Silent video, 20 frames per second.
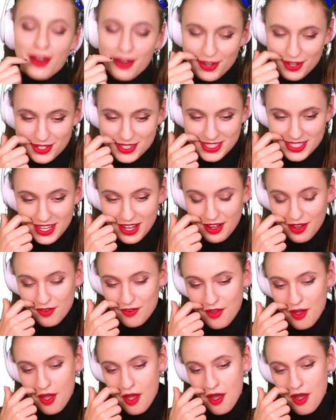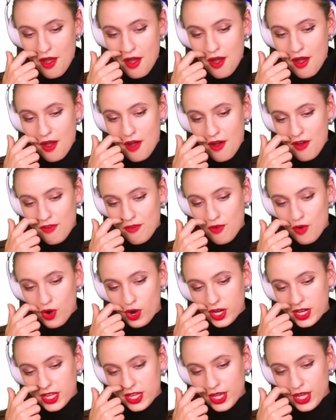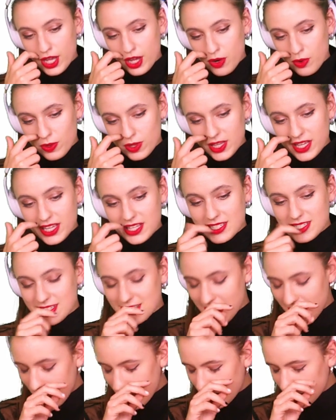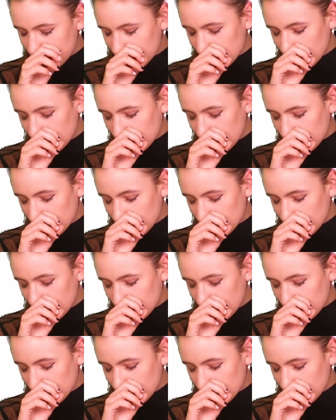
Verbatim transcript: yourself for an equaling death.